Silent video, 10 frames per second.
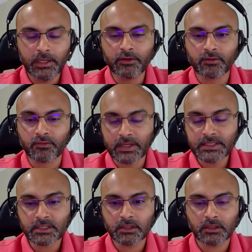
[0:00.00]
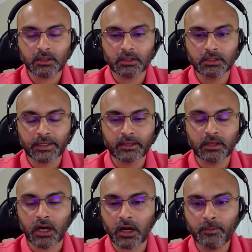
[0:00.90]
In risk, like
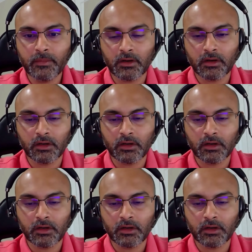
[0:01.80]
in arm,